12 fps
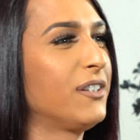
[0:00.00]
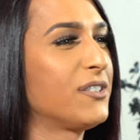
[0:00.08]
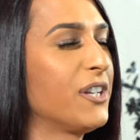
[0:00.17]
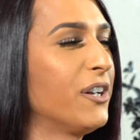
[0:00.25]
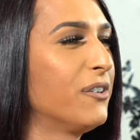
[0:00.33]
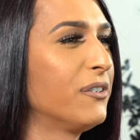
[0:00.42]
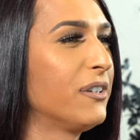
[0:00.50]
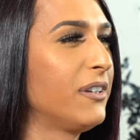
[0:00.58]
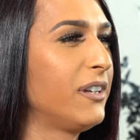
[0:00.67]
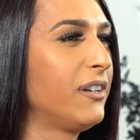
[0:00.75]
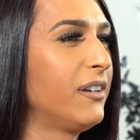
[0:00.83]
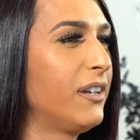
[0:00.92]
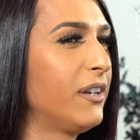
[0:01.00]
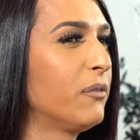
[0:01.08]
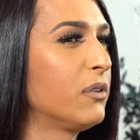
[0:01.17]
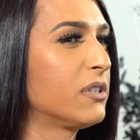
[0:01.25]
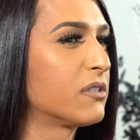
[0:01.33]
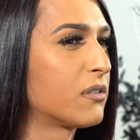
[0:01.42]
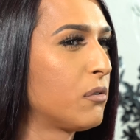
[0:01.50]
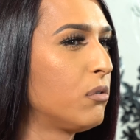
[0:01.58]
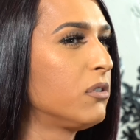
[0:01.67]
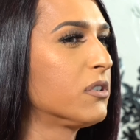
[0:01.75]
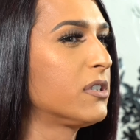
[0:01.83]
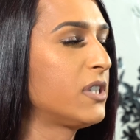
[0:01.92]
So it was
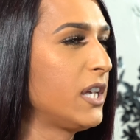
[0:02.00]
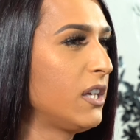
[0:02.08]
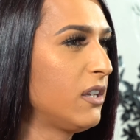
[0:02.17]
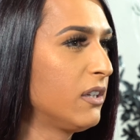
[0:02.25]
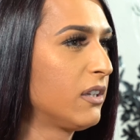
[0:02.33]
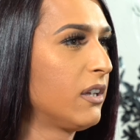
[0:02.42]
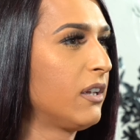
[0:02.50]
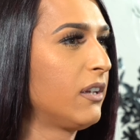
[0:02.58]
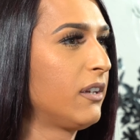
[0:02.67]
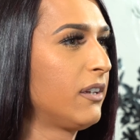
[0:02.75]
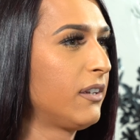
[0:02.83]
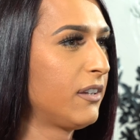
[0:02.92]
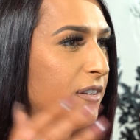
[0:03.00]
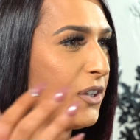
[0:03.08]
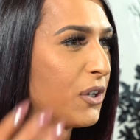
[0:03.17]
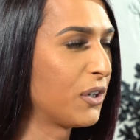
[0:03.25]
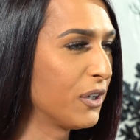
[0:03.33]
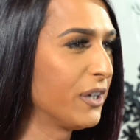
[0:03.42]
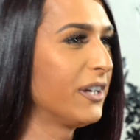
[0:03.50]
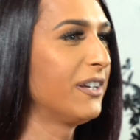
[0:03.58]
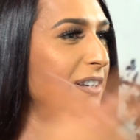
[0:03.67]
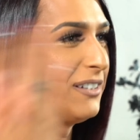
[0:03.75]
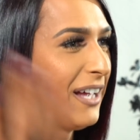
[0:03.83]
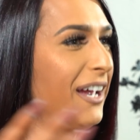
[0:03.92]
cool to see the
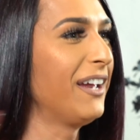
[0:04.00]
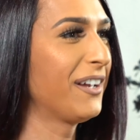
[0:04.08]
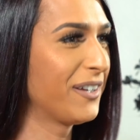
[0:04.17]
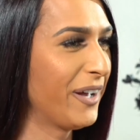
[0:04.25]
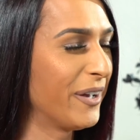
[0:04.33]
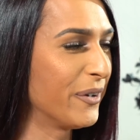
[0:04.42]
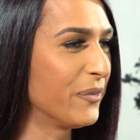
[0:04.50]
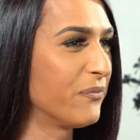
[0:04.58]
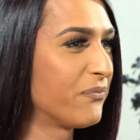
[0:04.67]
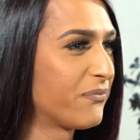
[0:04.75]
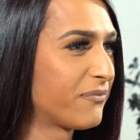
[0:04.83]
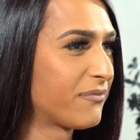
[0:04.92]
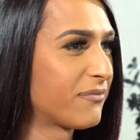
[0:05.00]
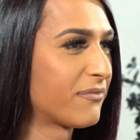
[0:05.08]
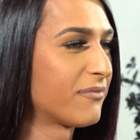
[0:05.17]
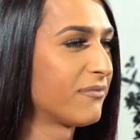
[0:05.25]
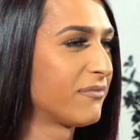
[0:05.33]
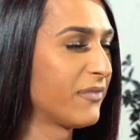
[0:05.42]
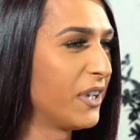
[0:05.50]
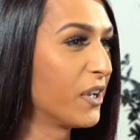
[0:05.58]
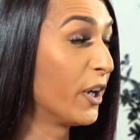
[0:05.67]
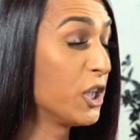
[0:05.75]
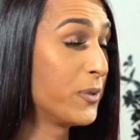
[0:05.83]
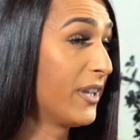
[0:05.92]
good like um,
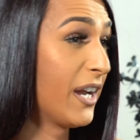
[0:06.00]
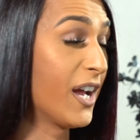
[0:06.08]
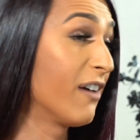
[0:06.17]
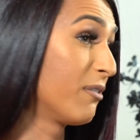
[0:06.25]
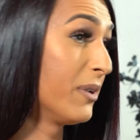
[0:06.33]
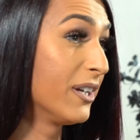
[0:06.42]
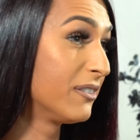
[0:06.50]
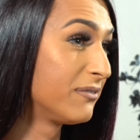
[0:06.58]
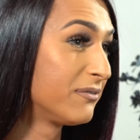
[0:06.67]
encouragement that I got from it.